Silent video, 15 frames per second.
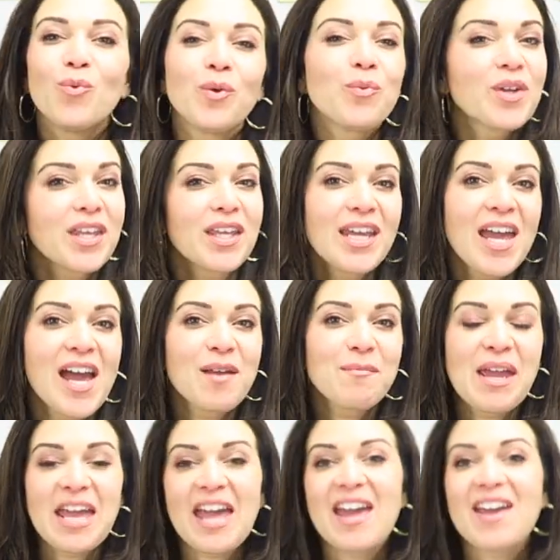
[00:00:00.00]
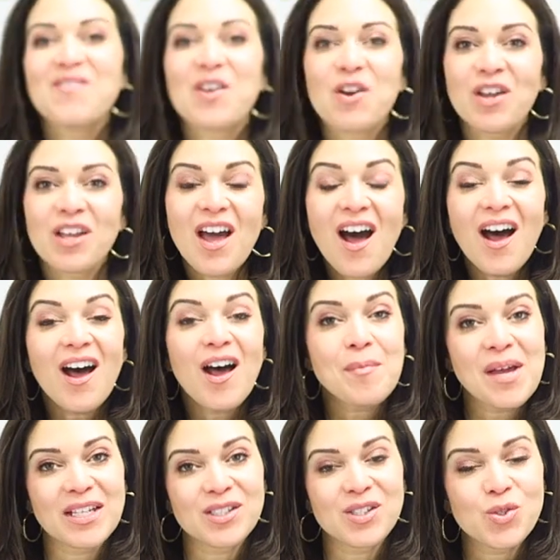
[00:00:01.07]
We really can make it a very calm
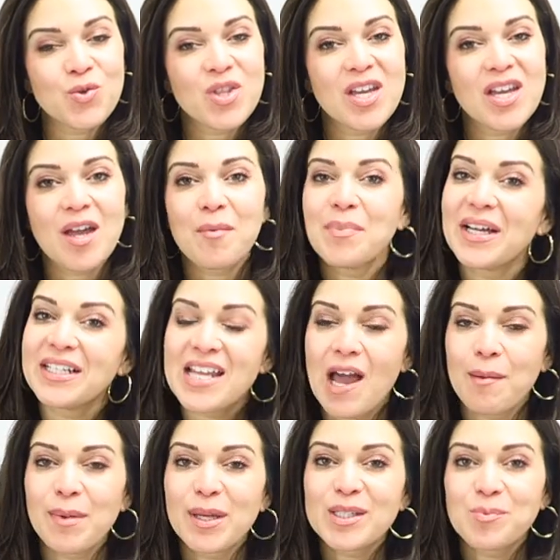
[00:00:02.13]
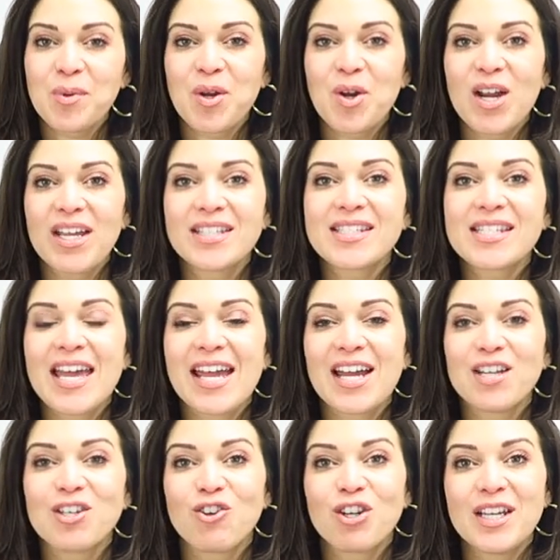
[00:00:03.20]
and soothing bedtime experience,
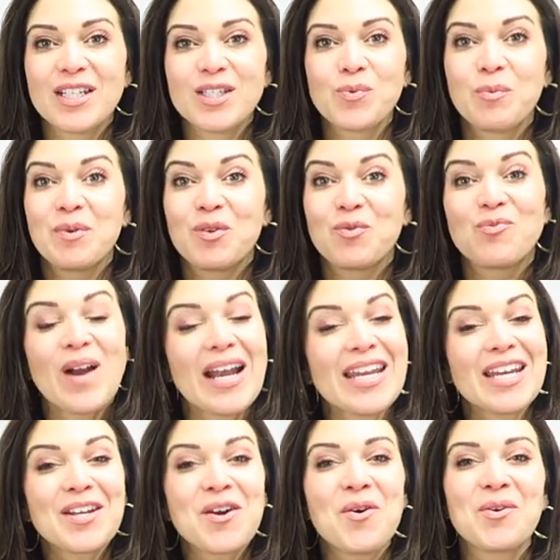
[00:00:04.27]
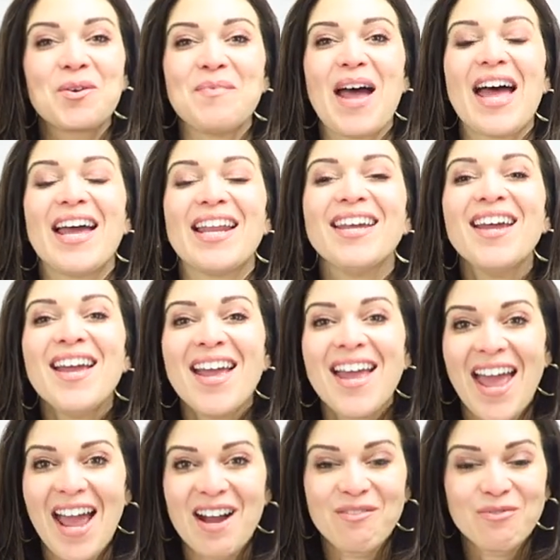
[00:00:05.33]
and your kids will be ready to go to bed
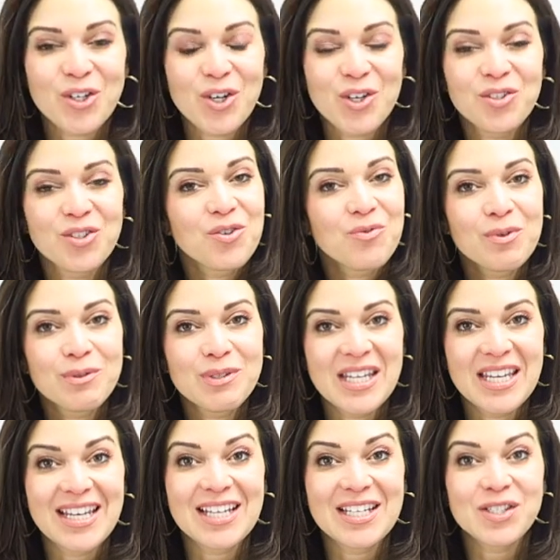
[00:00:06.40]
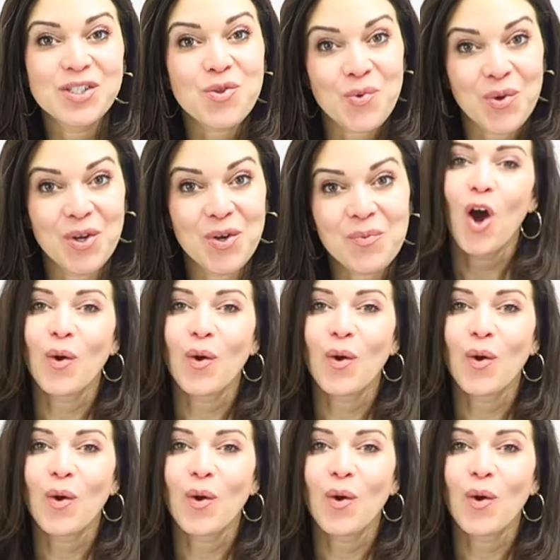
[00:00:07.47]
after your routine is through.